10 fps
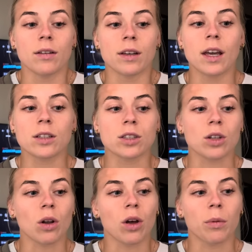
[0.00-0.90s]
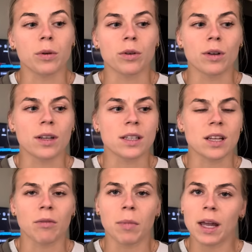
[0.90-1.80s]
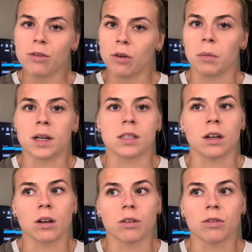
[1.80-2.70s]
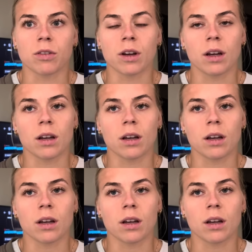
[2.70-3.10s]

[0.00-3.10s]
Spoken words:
just all the opportunities I've made for myself.